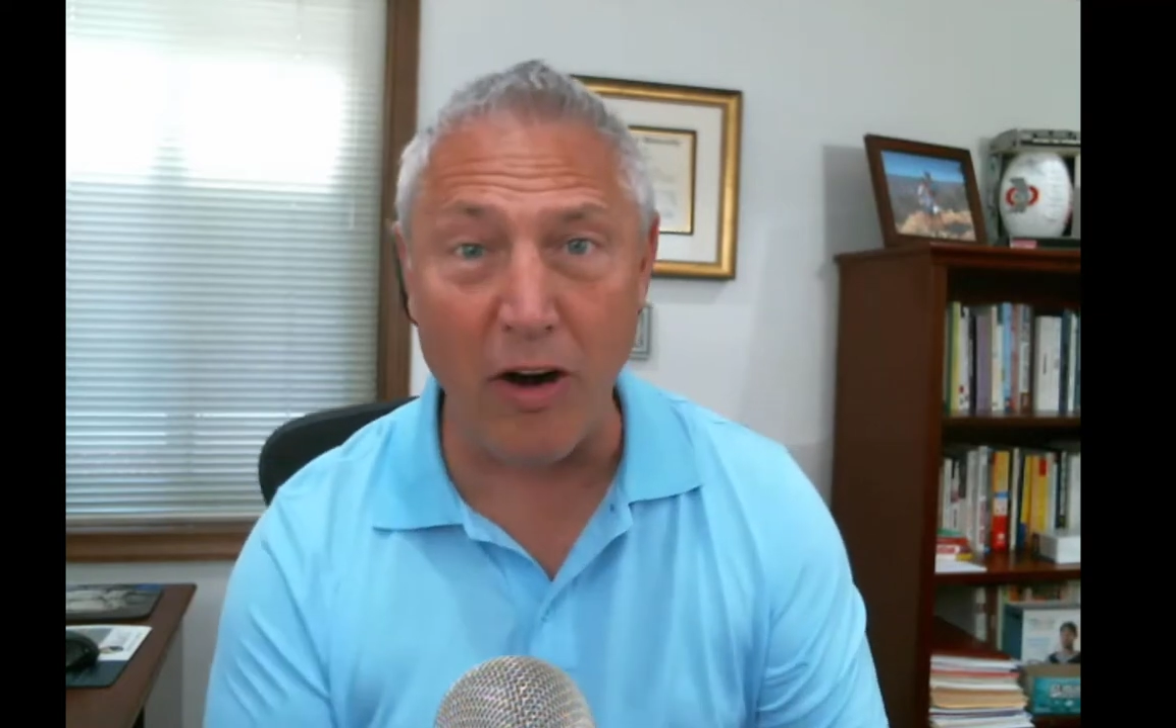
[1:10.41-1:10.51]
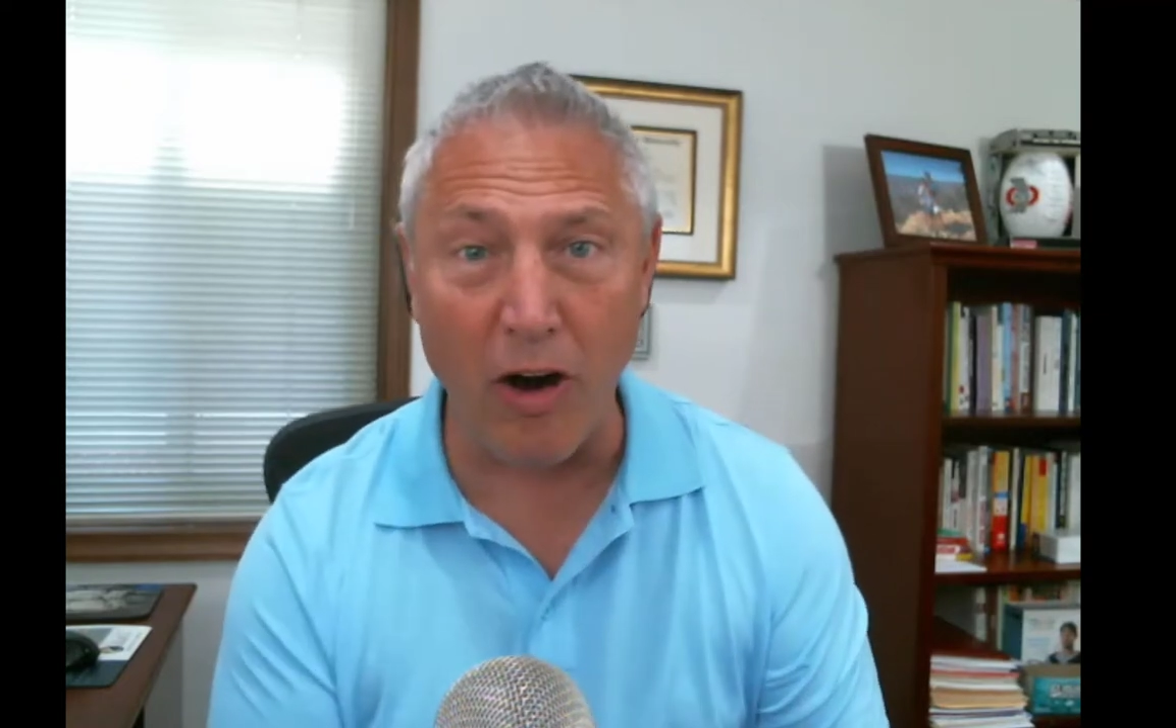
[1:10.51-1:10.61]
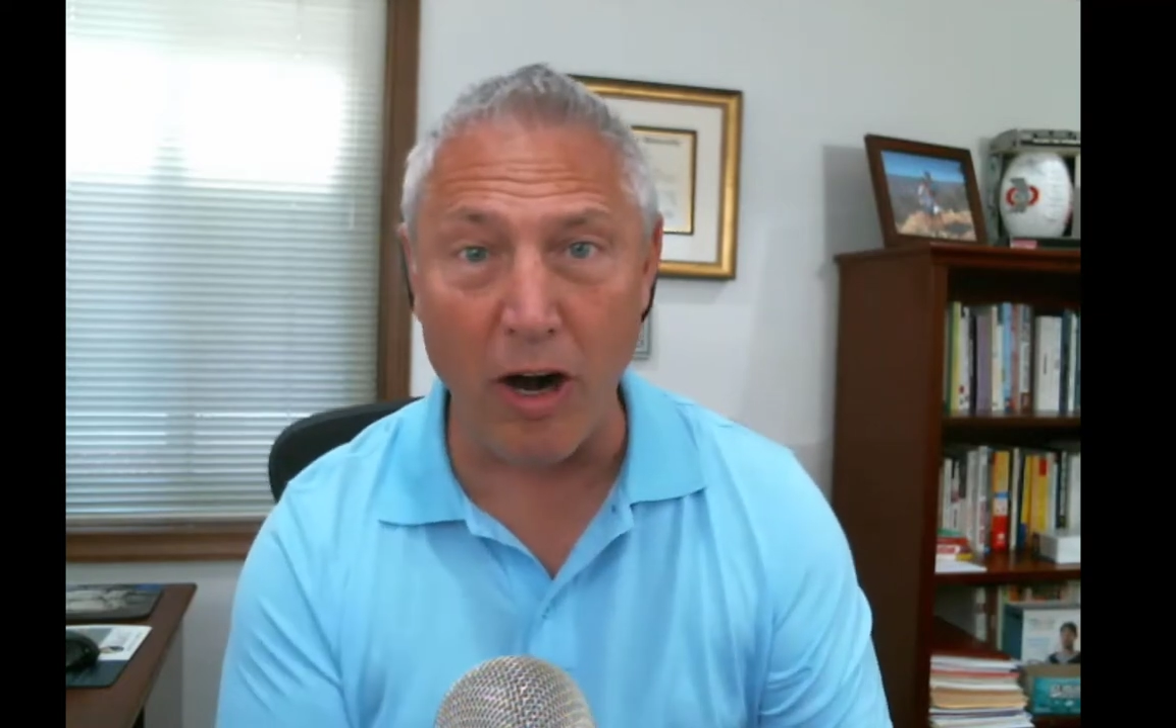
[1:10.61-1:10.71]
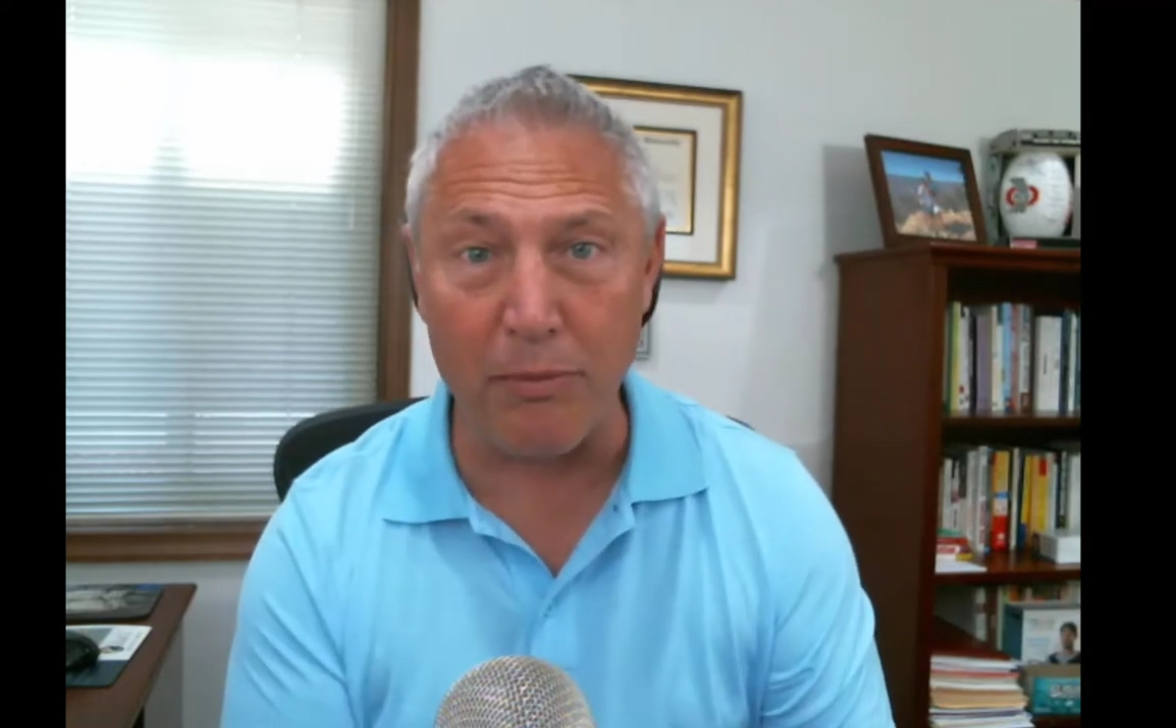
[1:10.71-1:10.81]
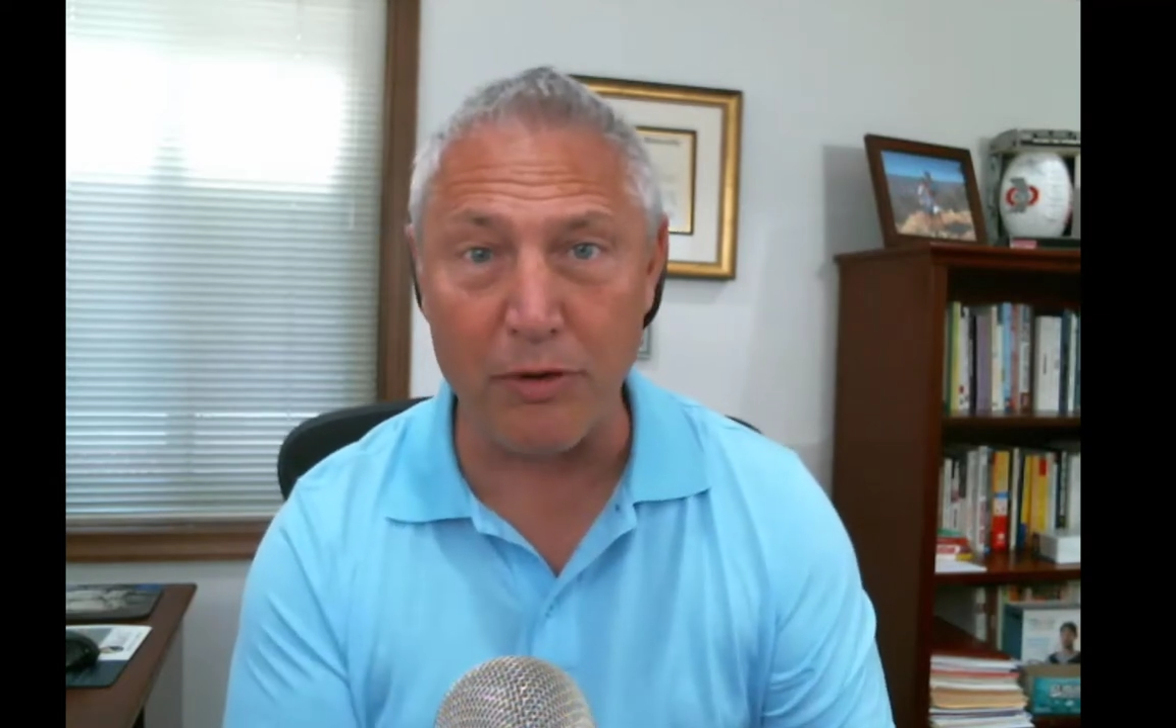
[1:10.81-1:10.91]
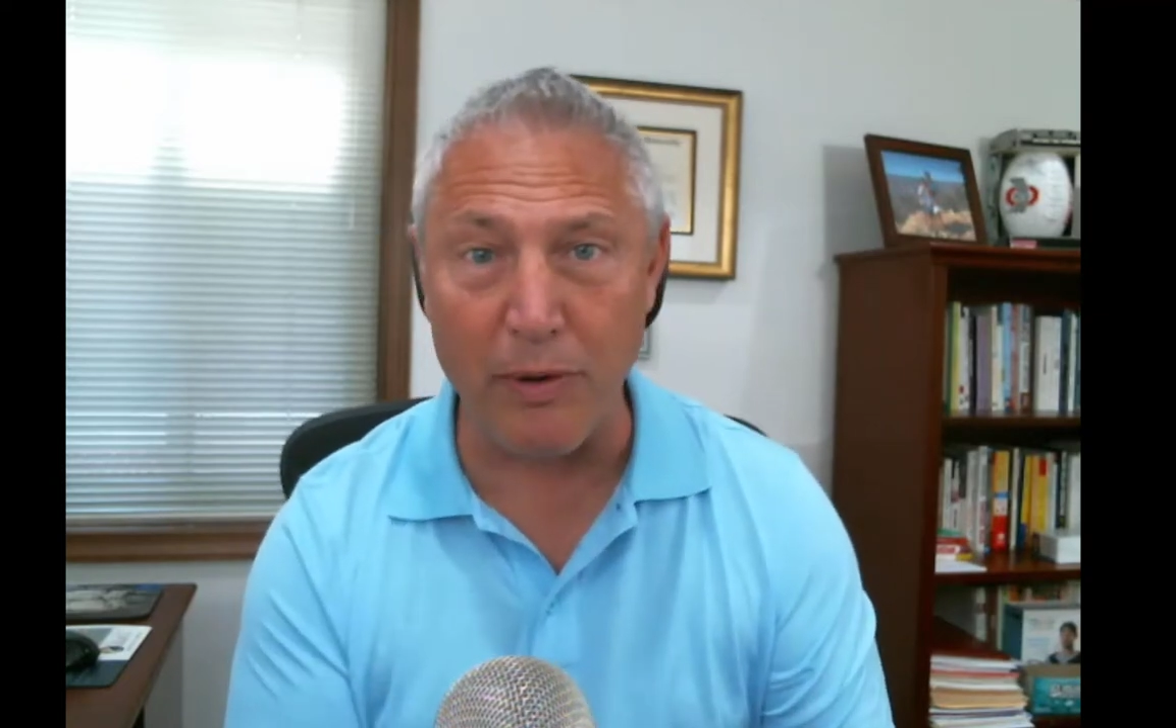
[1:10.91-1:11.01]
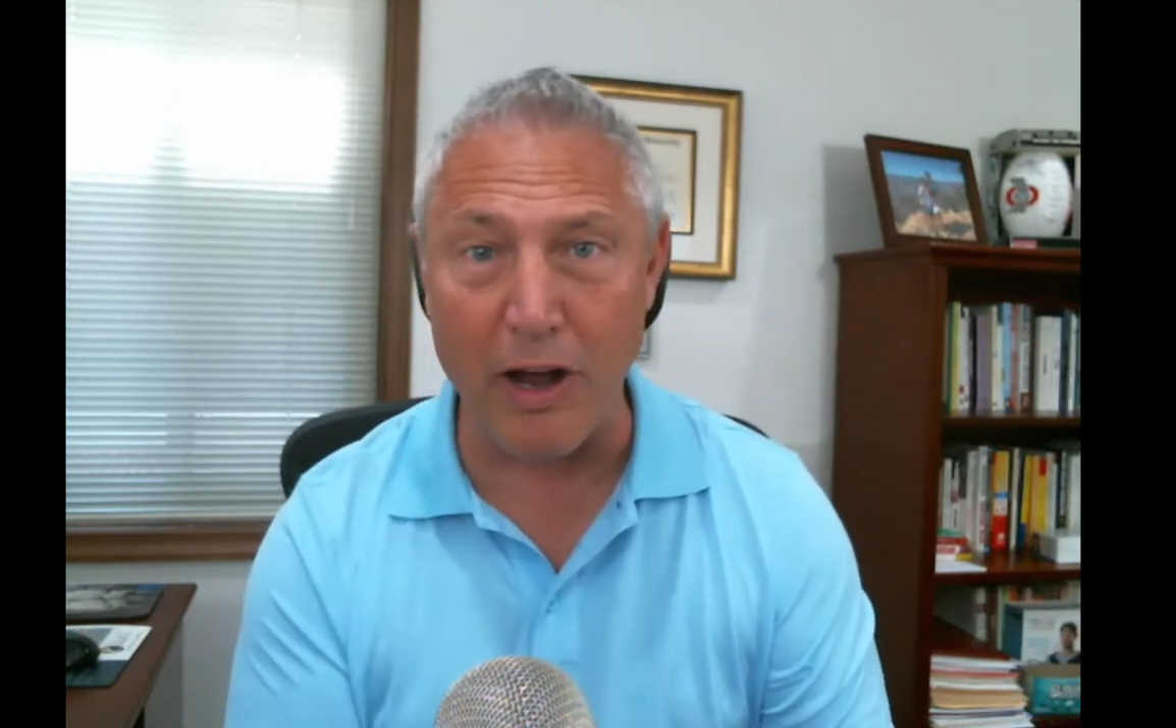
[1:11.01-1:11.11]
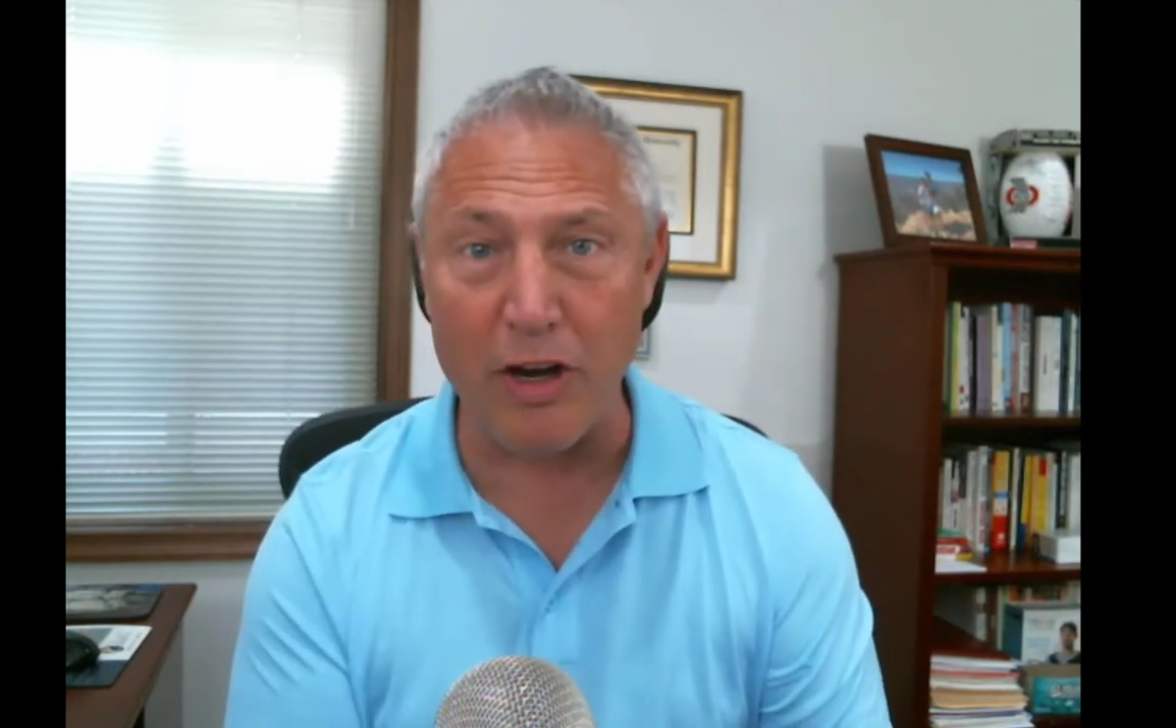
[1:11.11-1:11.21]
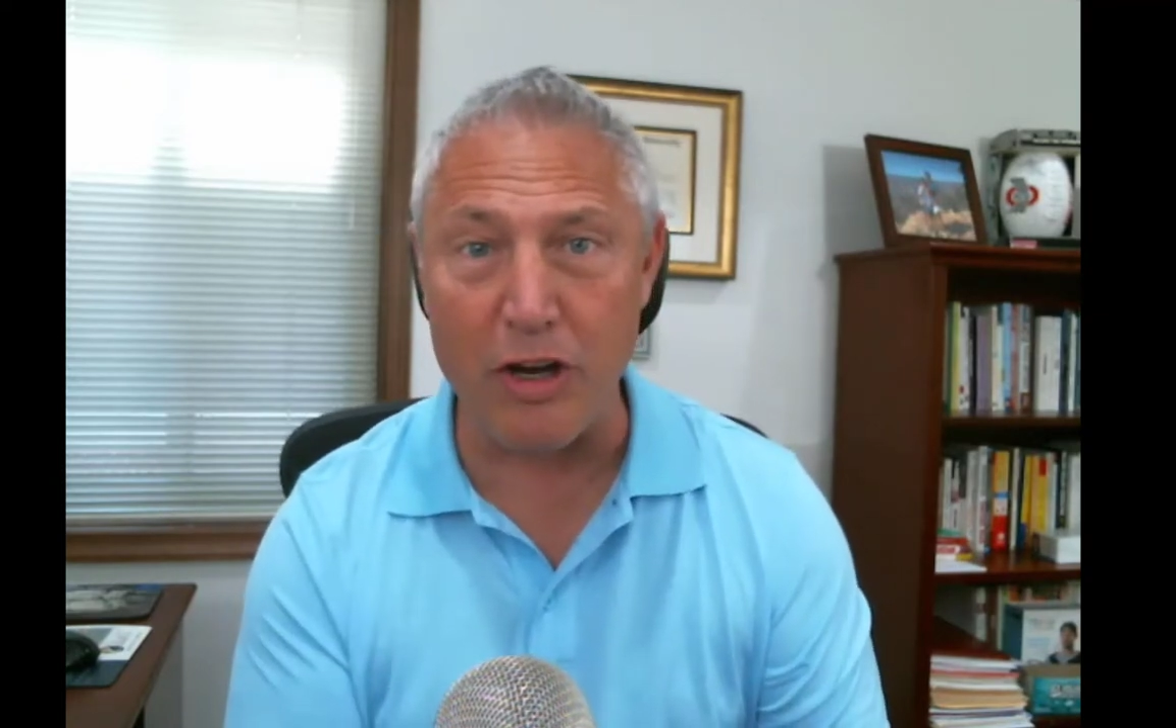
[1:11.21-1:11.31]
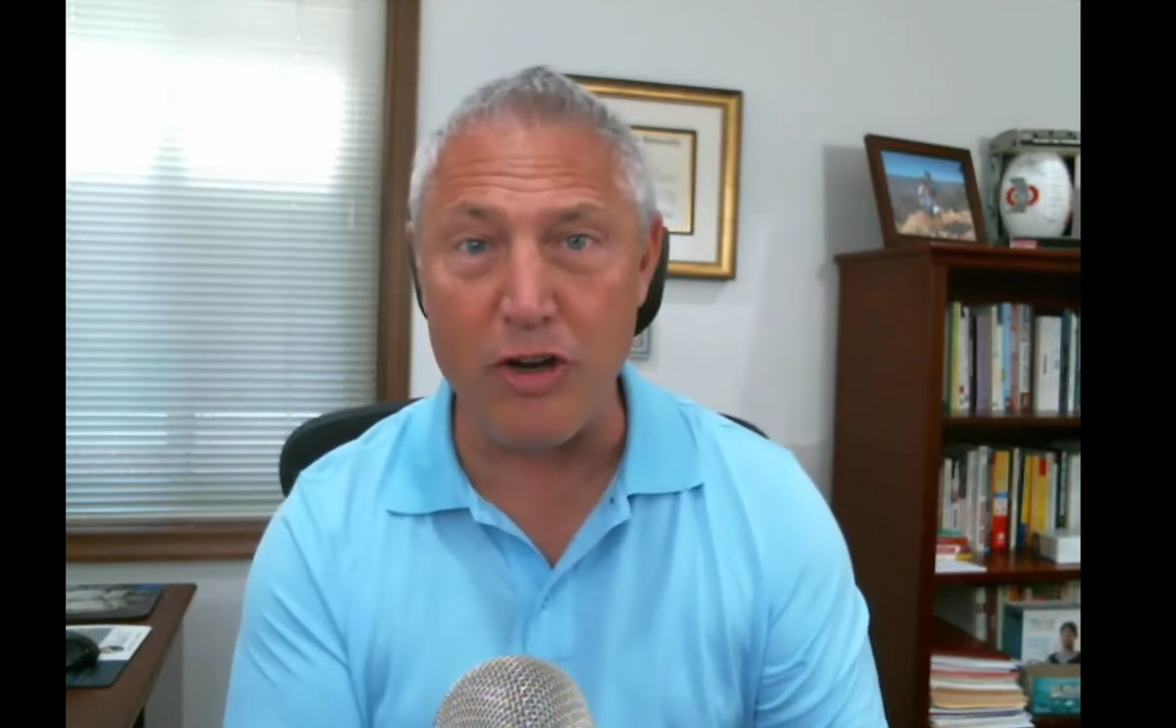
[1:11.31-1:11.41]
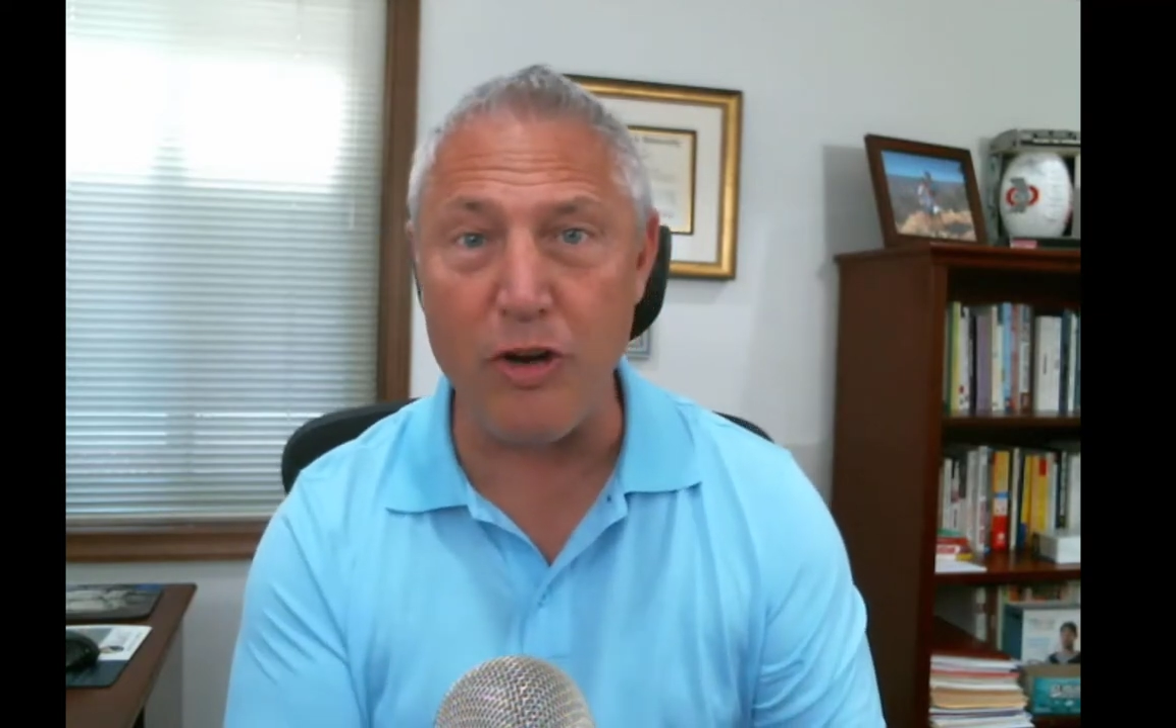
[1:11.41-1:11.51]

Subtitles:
our arms around